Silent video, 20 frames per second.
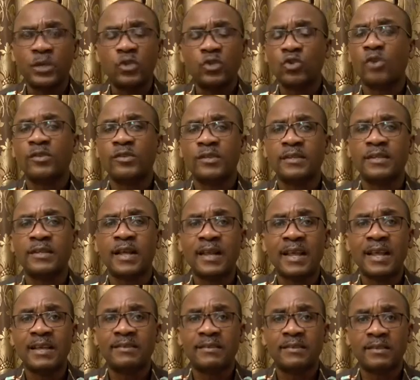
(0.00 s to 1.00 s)
resources
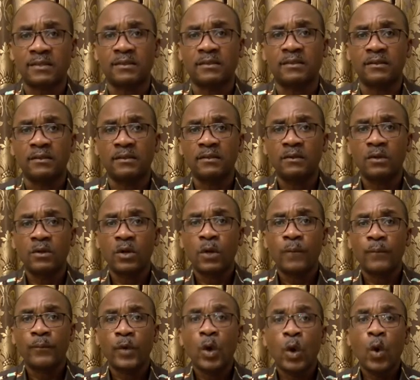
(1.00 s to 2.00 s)
and less skill,
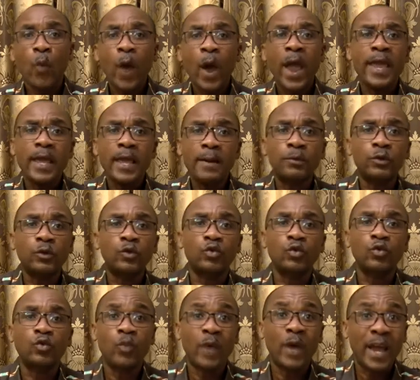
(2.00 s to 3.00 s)
were able
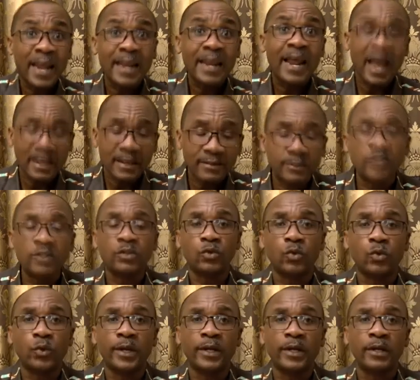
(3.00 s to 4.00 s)
to do and are still
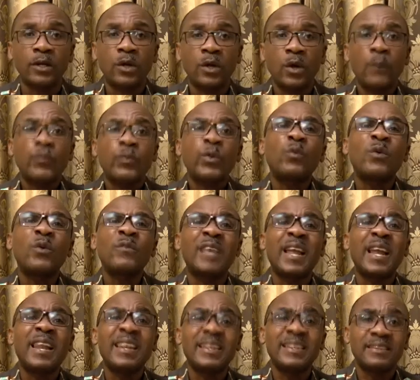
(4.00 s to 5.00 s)
doing with
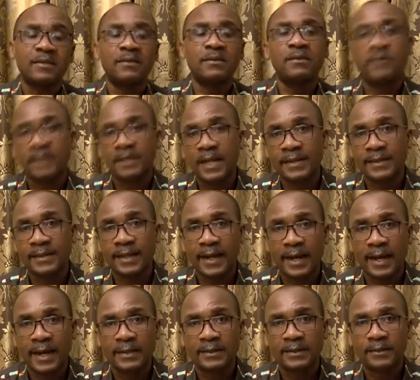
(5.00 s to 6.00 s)
the little that they
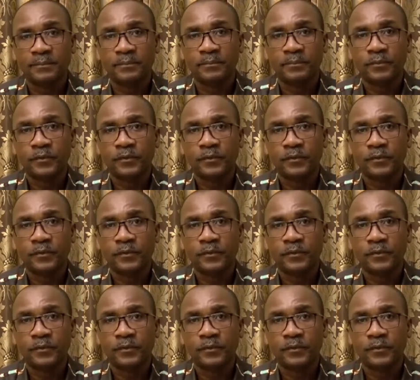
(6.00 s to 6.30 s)
had.